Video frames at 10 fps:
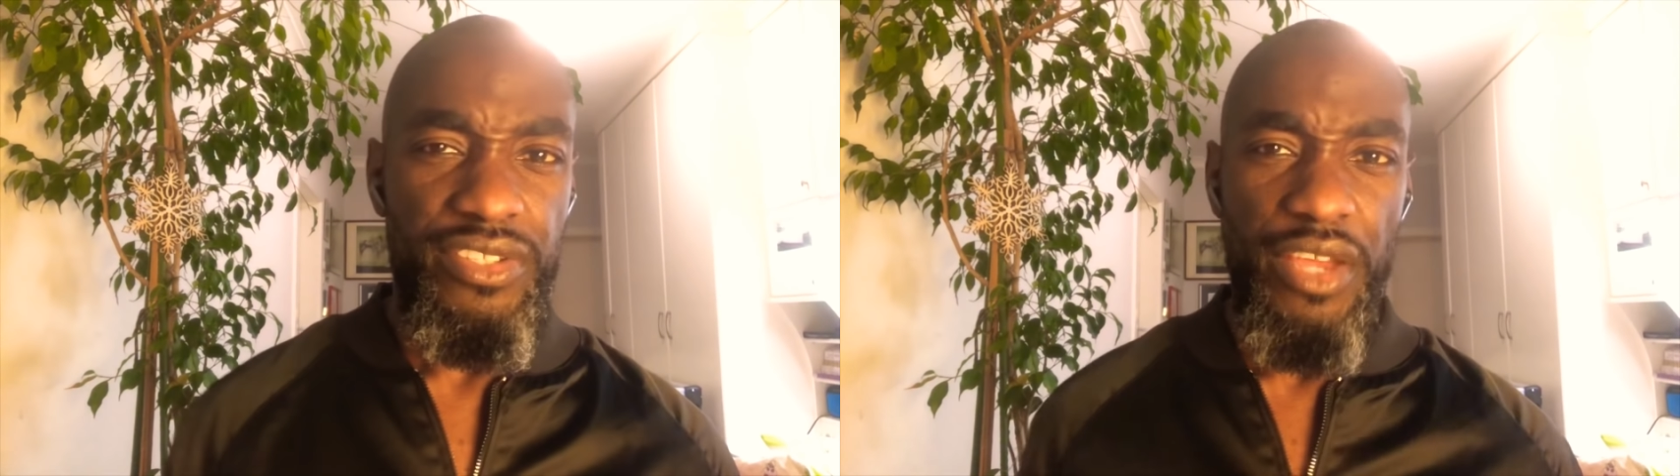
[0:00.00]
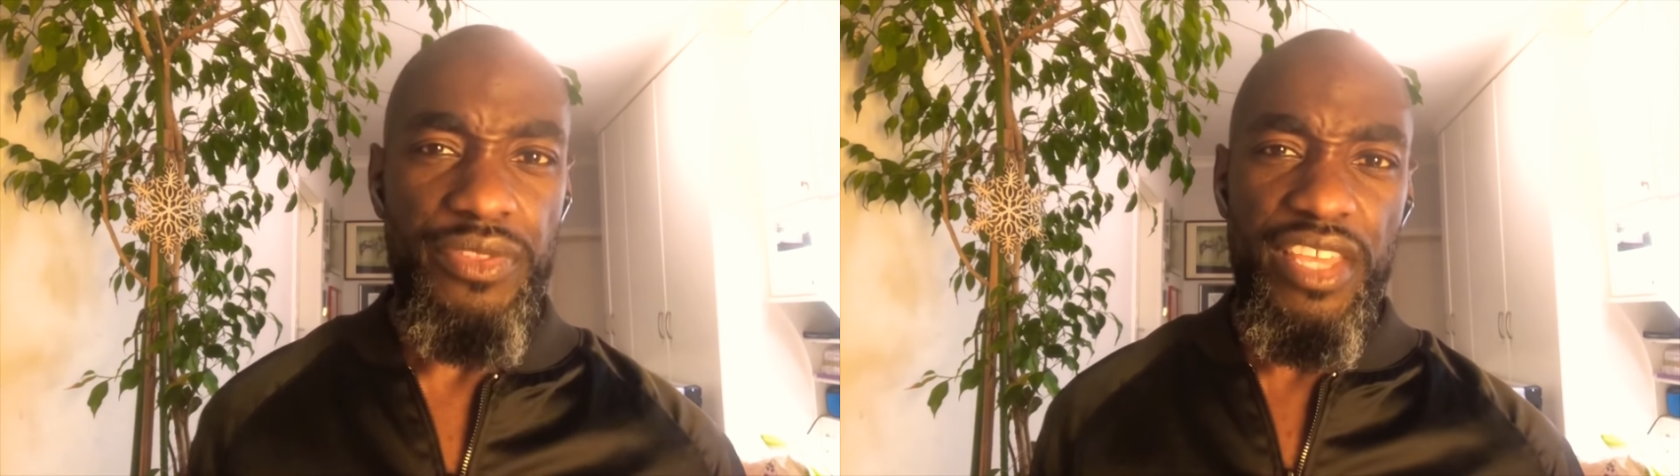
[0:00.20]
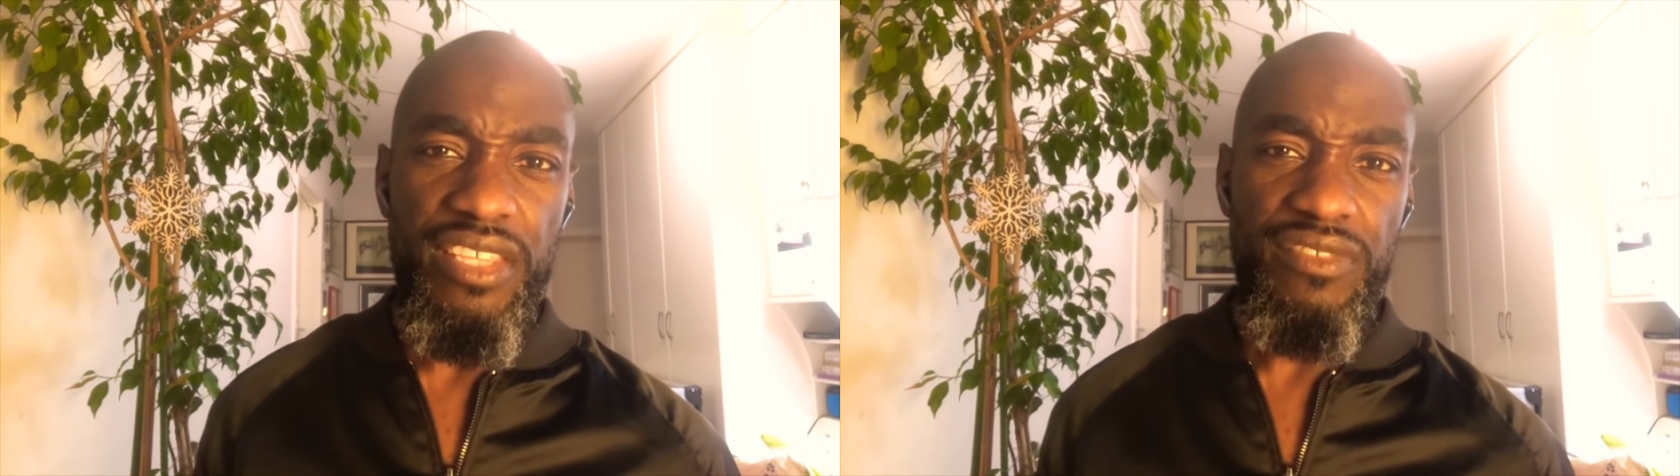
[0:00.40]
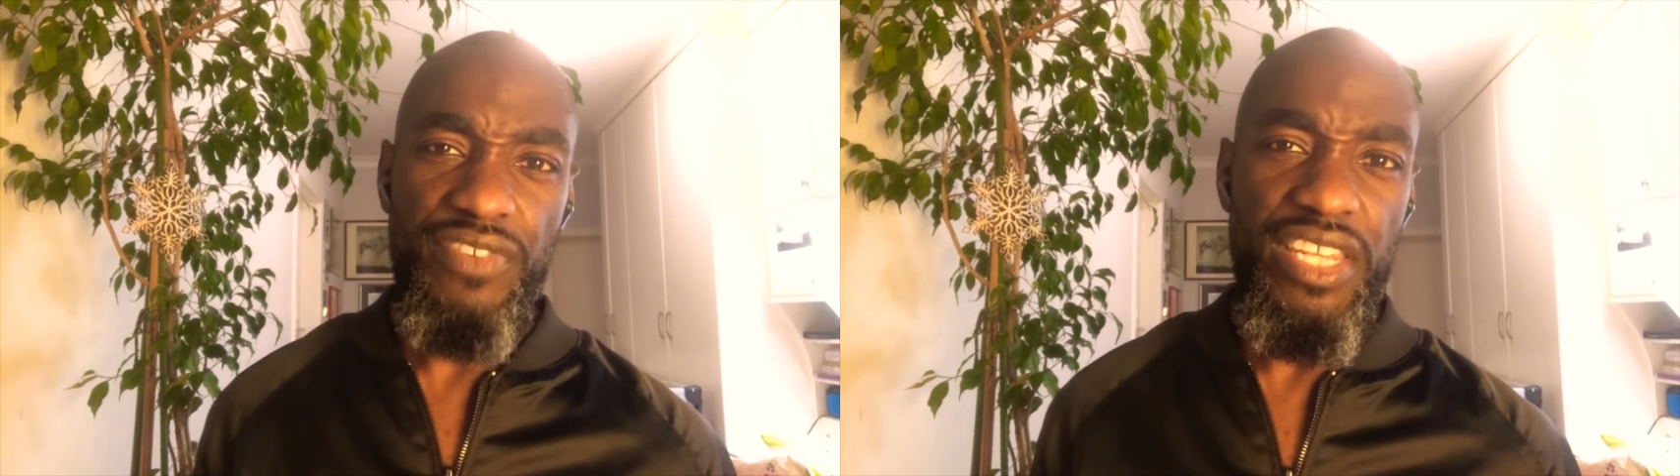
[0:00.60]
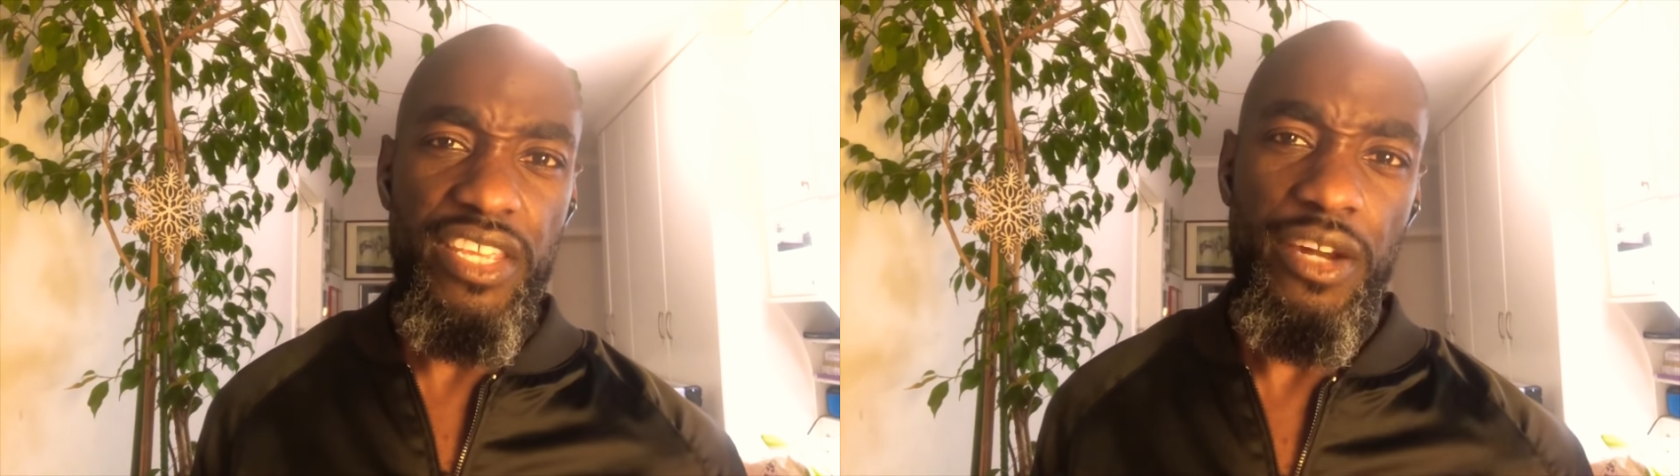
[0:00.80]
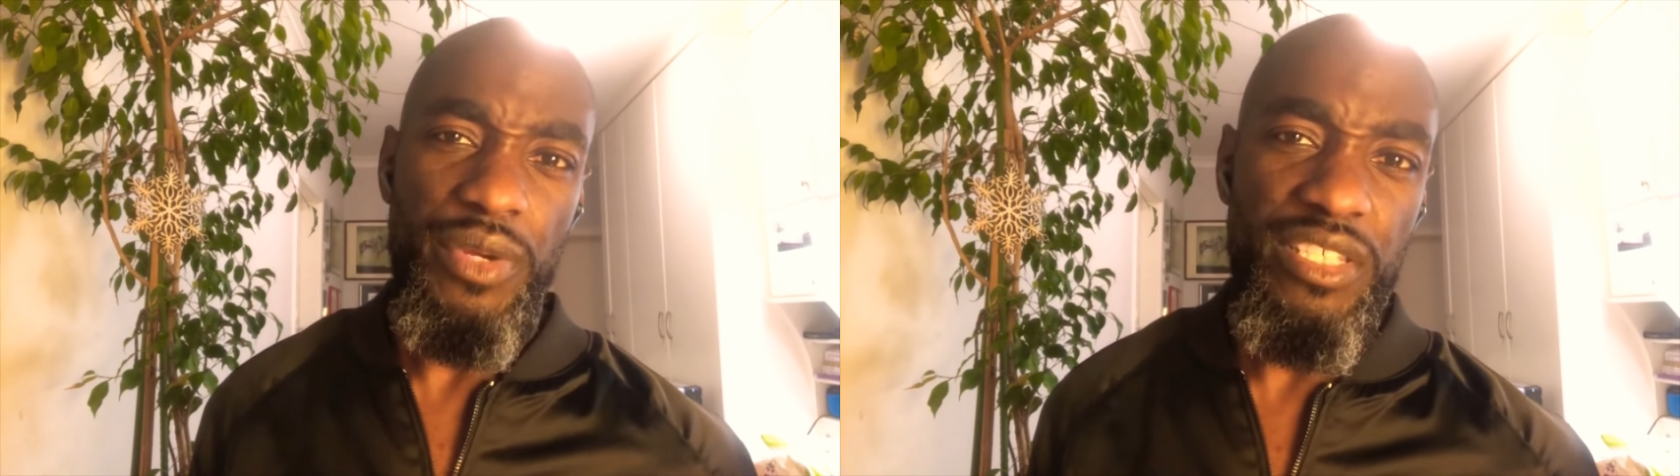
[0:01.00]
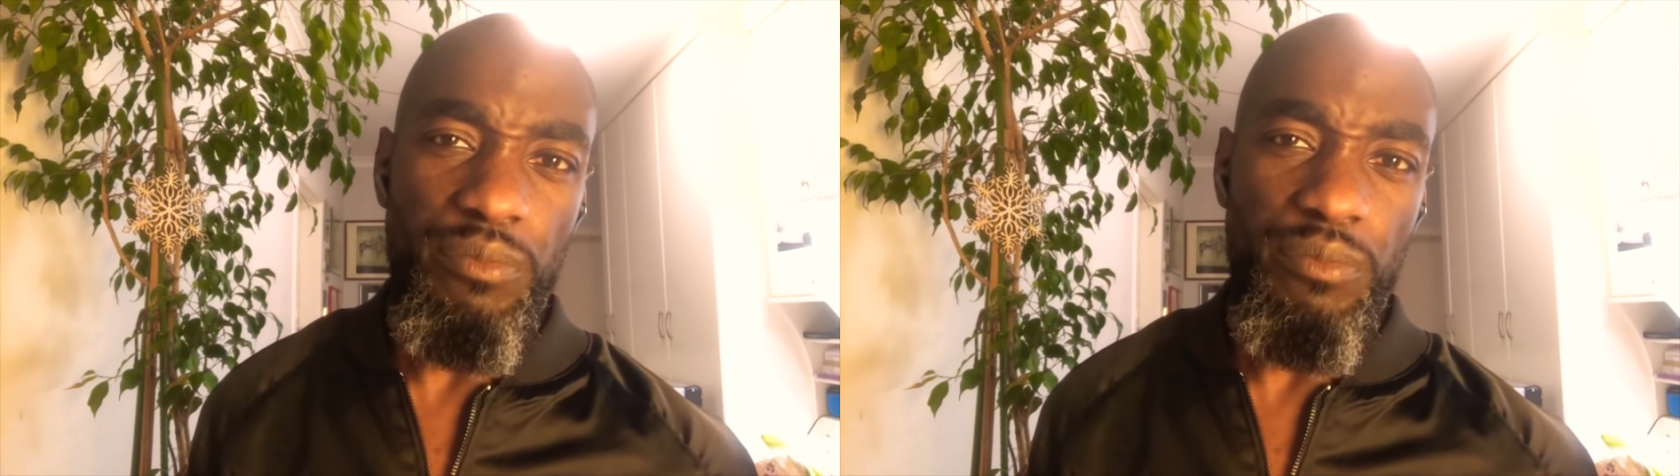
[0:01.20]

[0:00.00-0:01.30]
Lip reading: So this video is